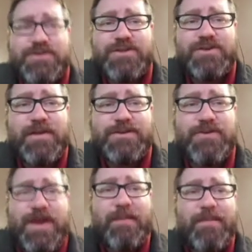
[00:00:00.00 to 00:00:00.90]
two, that's
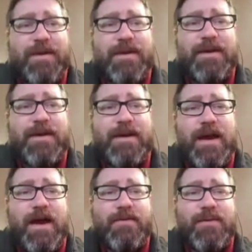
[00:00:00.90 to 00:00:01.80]
your epic.
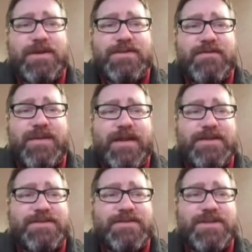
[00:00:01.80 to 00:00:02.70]
The rest of it
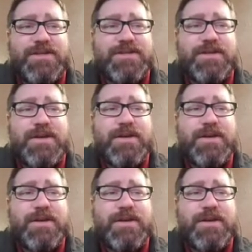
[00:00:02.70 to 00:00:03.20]
is just